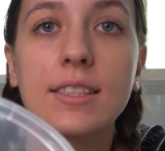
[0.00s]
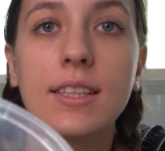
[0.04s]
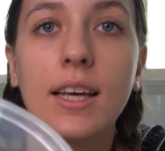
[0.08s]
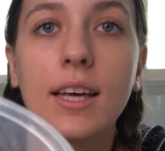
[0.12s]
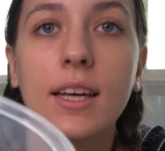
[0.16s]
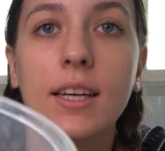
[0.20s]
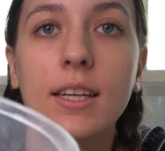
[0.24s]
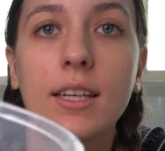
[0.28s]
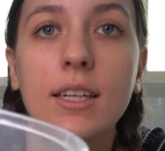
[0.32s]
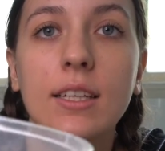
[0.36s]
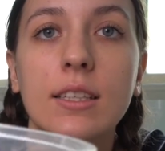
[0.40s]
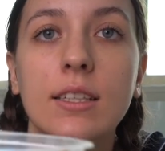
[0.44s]

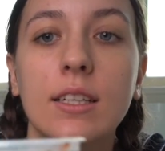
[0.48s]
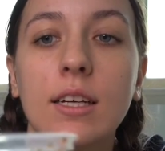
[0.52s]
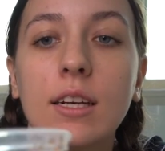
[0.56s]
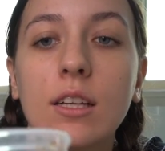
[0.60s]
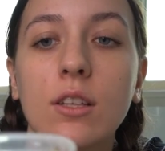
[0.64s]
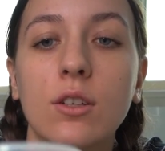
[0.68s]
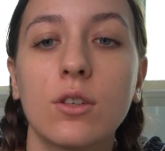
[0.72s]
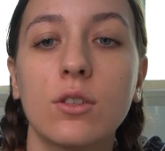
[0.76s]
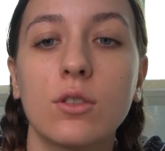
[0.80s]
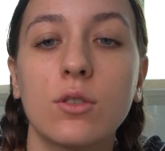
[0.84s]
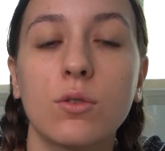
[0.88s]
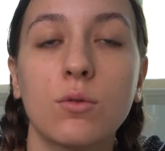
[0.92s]
and it
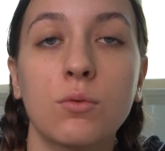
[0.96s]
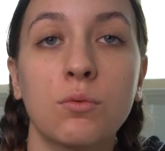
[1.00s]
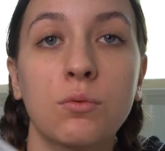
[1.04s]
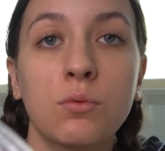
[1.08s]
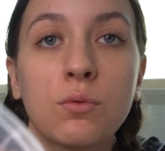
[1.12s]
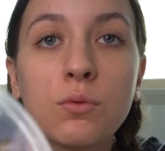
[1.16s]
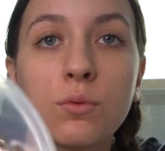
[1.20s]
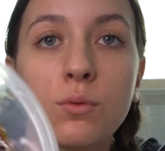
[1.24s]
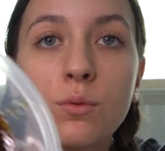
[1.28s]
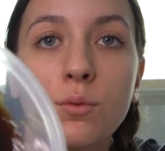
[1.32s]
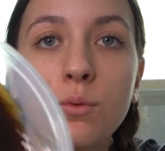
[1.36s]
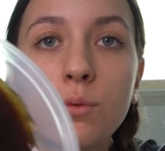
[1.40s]
looks
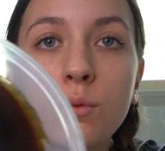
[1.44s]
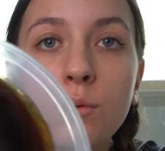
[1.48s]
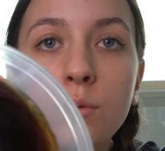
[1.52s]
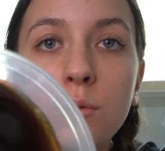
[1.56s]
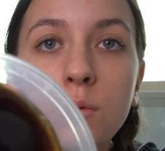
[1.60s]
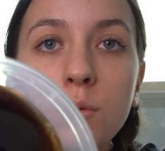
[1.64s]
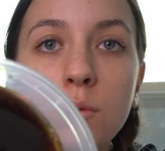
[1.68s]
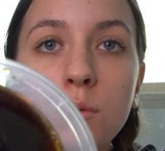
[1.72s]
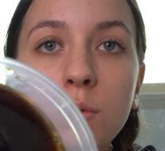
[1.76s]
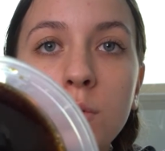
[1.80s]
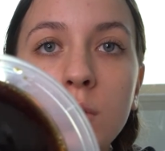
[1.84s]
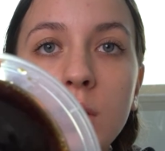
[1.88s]

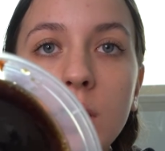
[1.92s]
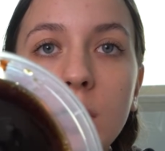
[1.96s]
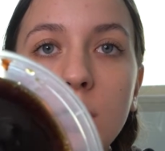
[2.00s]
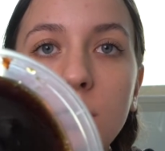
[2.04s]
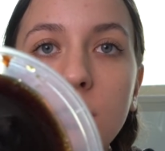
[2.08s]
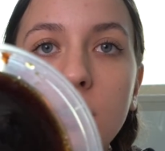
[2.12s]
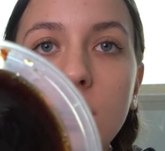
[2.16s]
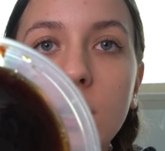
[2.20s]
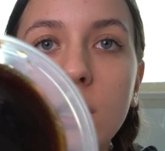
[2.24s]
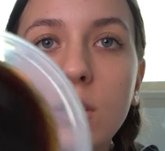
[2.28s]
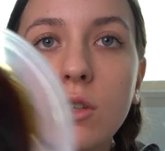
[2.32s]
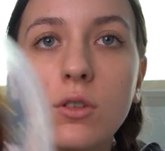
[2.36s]
really,
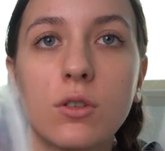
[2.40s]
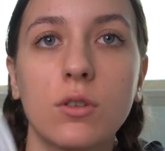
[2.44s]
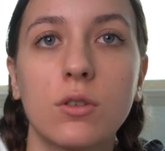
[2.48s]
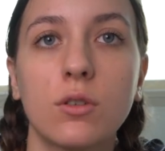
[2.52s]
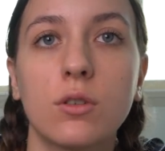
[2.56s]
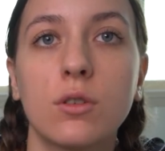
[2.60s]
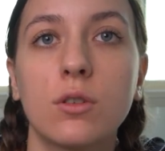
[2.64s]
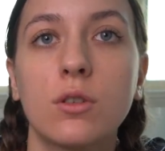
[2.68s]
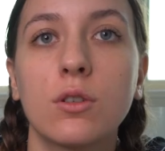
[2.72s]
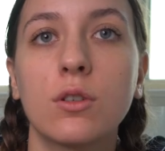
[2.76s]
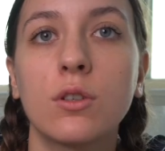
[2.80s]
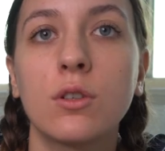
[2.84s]
really
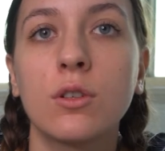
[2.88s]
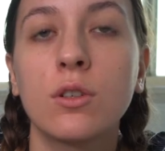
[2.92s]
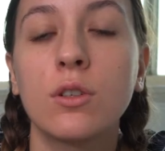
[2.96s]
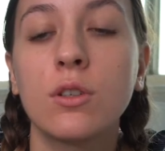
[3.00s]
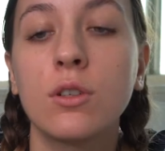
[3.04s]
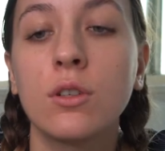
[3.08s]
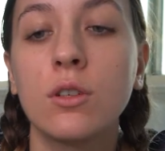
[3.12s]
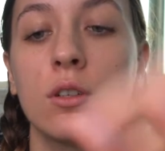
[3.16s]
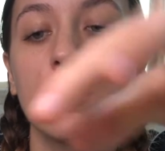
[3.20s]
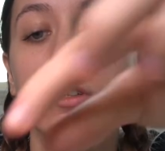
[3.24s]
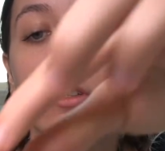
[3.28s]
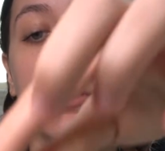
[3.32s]

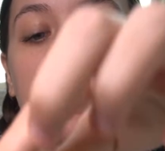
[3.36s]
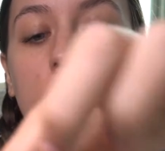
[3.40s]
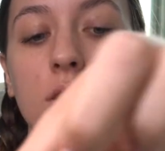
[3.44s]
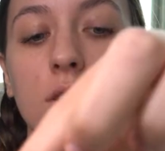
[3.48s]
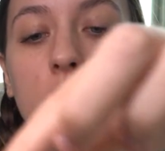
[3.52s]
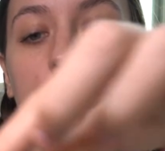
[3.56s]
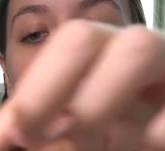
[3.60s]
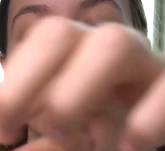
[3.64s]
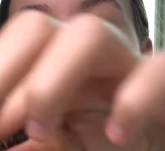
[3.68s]
good.